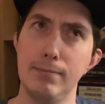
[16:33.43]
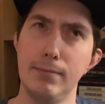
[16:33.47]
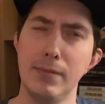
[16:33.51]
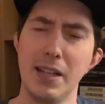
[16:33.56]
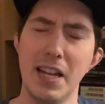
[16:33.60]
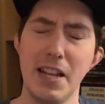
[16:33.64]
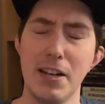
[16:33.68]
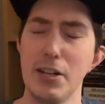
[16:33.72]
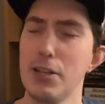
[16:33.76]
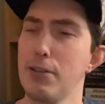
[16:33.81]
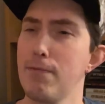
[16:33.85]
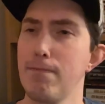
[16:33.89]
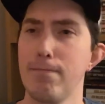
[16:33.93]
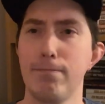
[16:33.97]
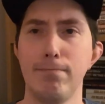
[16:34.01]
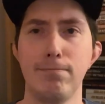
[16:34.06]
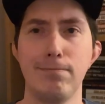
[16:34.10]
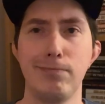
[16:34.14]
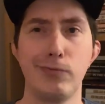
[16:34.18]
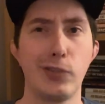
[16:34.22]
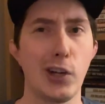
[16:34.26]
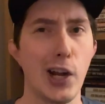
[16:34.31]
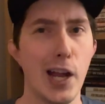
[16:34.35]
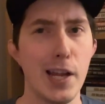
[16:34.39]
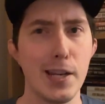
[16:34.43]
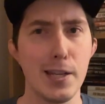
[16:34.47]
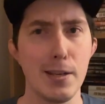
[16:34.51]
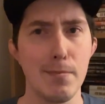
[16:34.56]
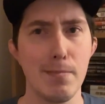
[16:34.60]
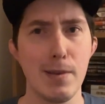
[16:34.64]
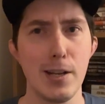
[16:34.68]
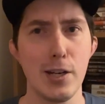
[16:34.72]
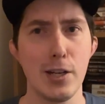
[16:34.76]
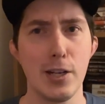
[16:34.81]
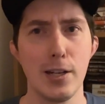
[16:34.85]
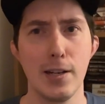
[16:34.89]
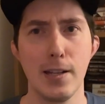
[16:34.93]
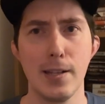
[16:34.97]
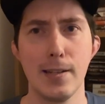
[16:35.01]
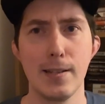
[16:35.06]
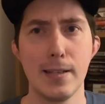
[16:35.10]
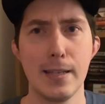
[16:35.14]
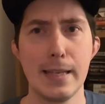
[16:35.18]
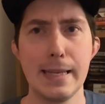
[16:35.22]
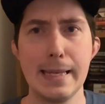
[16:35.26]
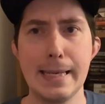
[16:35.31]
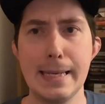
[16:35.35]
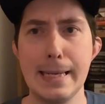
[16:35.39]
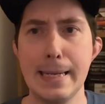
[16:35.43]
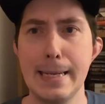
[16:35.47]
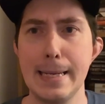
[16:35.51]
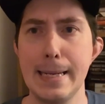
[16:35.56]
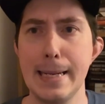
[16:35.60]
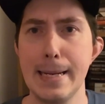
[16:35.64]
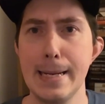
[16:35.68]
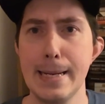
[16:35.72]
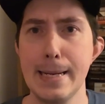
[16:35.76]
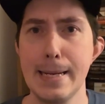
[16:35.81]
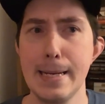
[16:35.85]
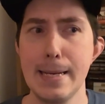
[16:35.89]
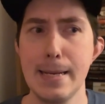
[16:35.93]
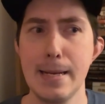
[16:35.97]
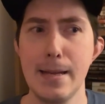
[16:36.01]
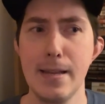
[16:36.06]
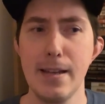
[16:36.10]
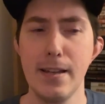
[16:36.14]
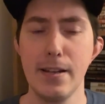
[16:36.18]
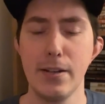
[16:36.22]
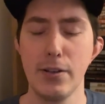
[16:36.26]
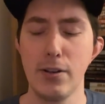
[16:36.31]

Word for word: and just forgot to mention it in